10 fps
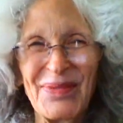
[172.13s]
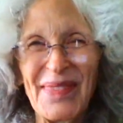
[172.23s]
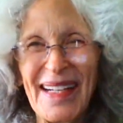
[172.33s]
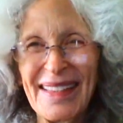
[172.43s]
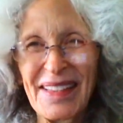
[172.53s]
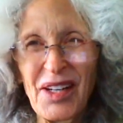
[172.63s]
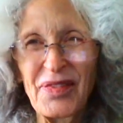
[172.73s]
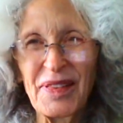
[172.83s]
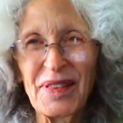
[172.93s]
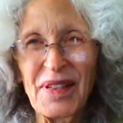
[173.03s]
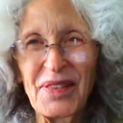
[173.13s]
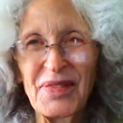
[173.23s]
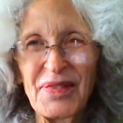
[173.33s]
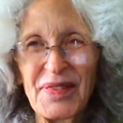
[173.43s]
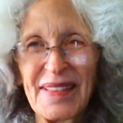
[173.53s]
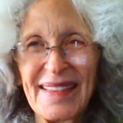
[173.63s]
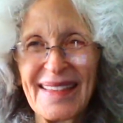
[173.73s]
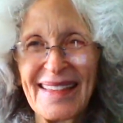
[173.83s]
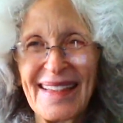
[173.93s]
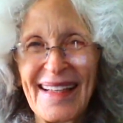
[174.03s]
my level of
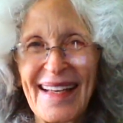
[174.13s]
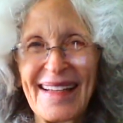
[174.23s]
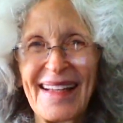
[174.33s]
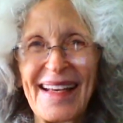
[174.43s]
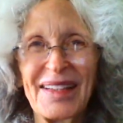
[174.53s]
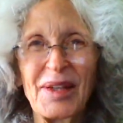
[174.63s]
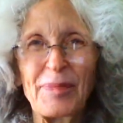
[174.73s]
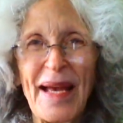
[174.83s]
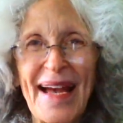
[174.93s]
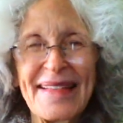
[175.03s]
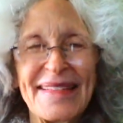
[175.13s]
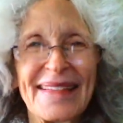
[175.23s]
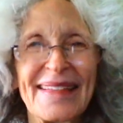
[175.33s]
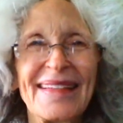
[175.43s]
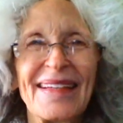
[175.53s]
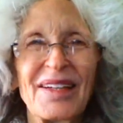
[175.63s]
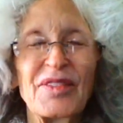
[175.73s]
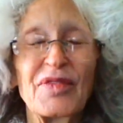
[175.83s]
and capacity